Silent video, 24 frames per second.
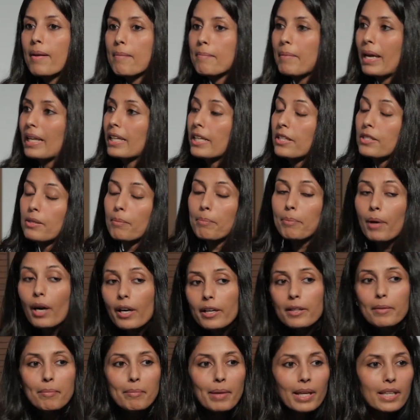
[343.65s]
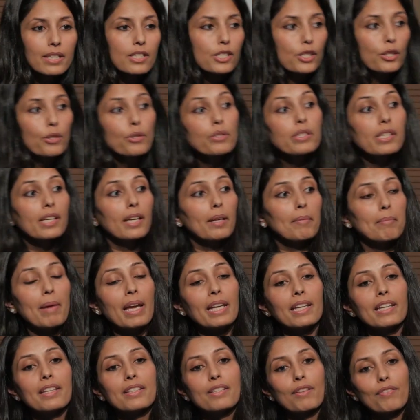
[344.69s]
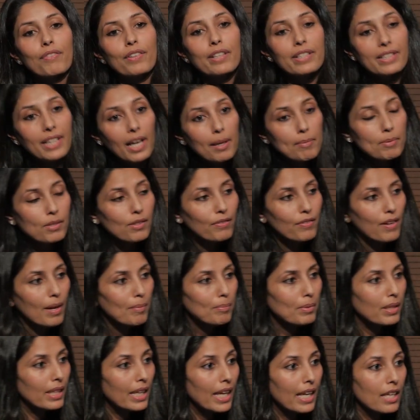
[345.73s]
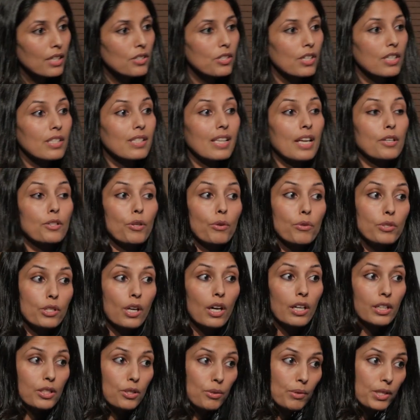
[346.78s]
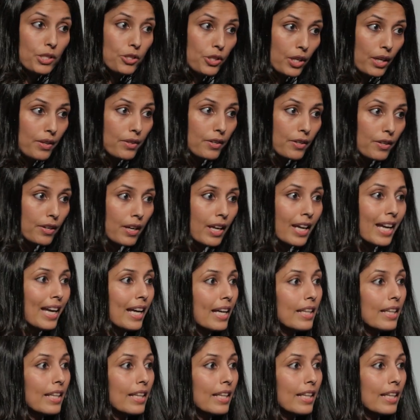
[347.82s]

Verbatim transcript: many departments using many different types of applications that don't talk to each other.